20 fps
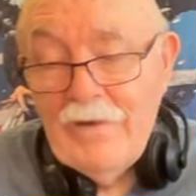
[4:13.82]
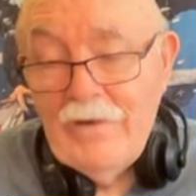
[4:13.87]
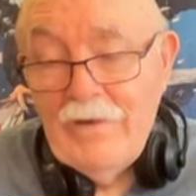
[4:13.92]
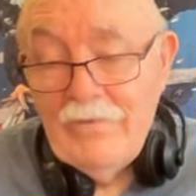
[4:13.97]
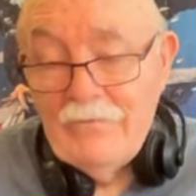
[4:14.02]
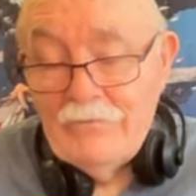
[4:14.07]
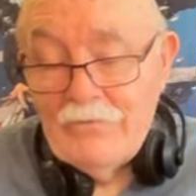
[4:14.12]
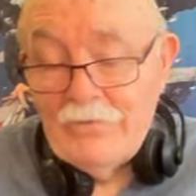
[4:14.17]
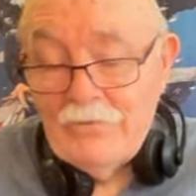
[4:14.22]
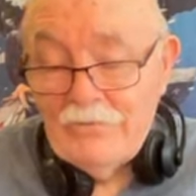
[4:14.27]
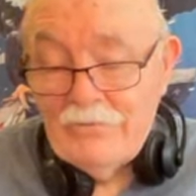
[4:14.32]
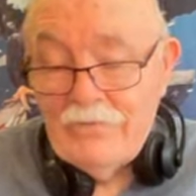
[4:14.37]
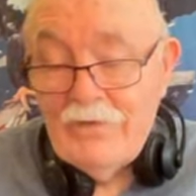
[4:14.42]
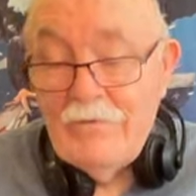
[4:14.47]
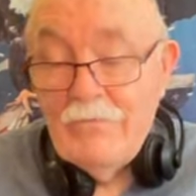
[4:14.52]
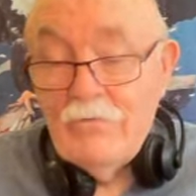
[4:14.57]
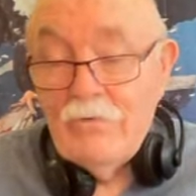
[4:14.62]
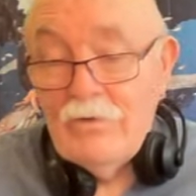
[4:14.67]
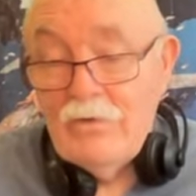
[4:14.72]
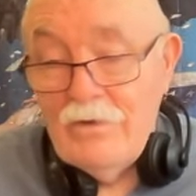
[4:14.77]
after
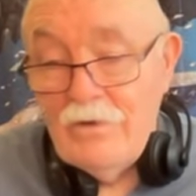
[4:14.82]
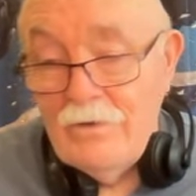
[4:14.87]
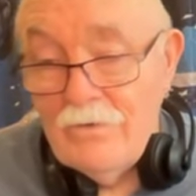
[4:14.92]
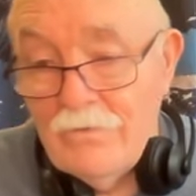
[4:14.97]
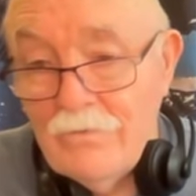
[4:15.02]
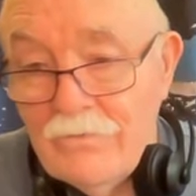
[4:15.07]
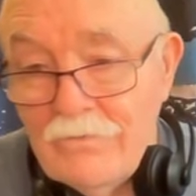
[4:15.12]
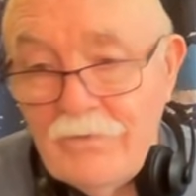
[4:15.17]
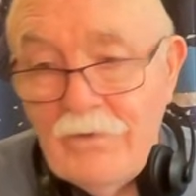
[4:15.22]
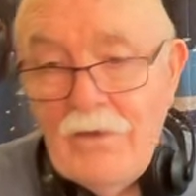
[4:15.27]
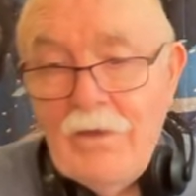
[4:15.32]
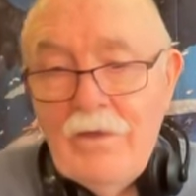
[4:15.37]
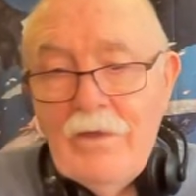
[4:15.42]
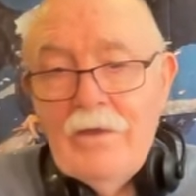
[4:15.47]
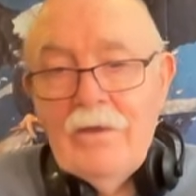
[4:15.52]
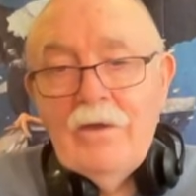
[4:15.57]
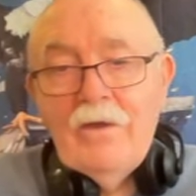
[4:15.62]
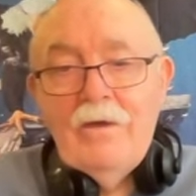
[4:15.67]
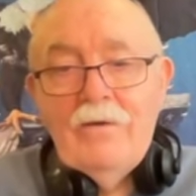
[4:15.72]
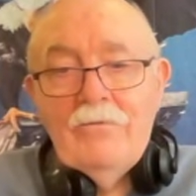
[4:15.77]
several years
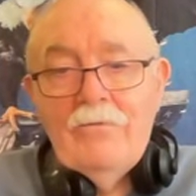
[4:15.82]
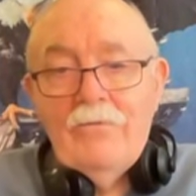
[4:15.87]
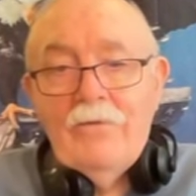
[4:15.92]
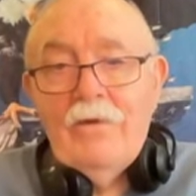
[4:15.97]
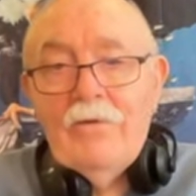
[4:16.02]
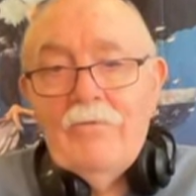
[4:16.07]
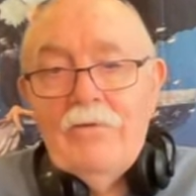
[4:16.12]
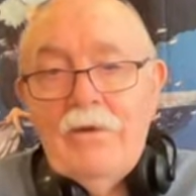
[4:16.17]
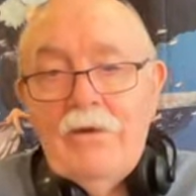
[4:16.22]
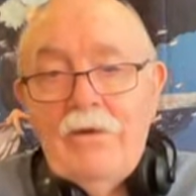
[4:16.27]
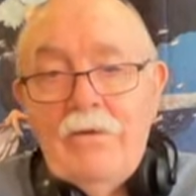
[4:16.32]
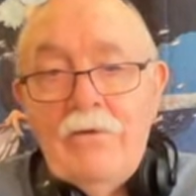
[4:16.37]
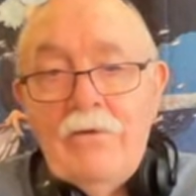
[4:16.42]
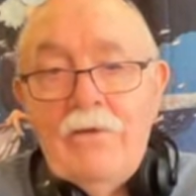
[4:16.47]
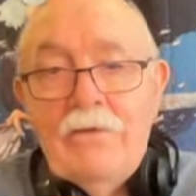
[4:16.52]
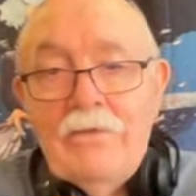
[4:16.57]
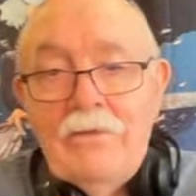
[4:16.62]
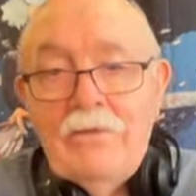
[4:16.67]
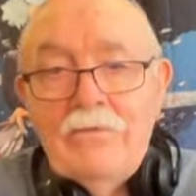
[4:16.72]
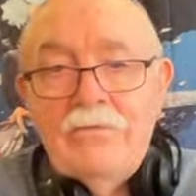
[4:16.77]
of hearing
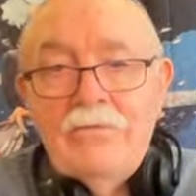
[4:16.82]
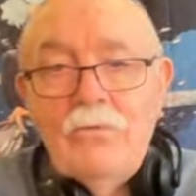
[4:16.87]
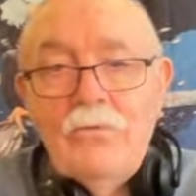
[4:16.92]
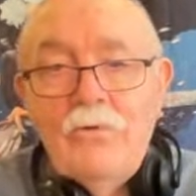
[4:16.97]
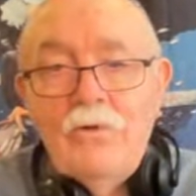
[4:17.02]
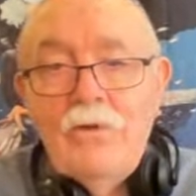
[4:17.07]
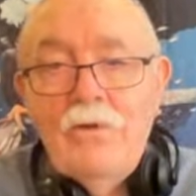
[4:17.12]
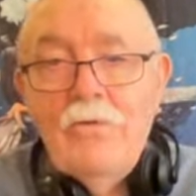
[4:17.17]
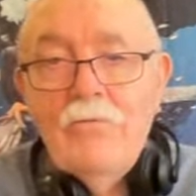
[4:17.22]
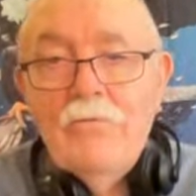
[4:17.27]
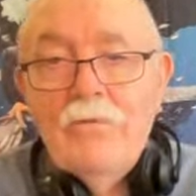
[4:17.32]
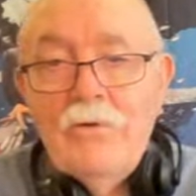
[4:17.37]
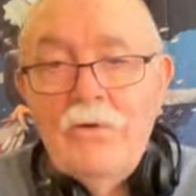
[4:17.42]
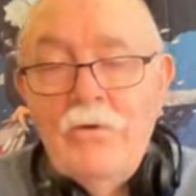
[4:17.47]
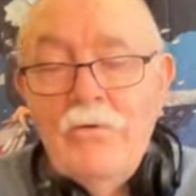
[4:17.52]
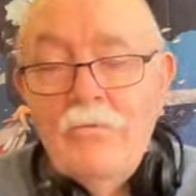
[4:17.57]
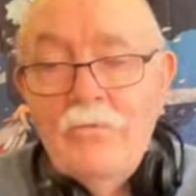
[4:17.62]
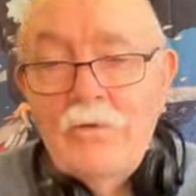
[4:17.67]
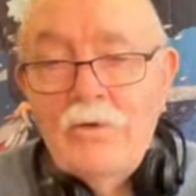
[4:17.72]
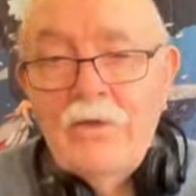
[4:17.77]
this story over and
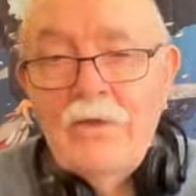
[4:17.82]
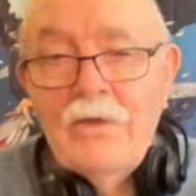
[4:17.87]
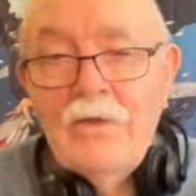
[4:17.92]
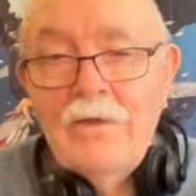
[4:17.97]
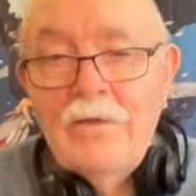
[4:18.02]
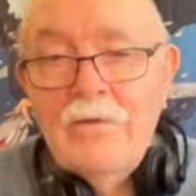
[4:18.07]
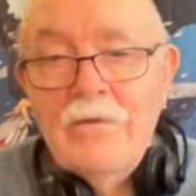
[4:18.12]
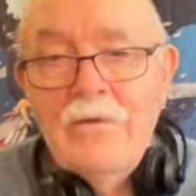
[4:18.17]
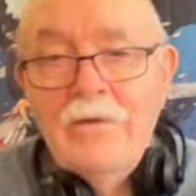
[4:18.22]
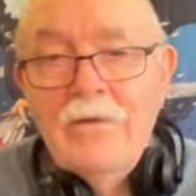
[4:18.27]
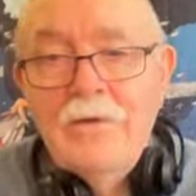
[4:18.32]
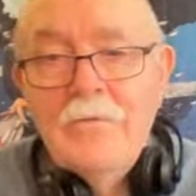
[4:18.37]
over again,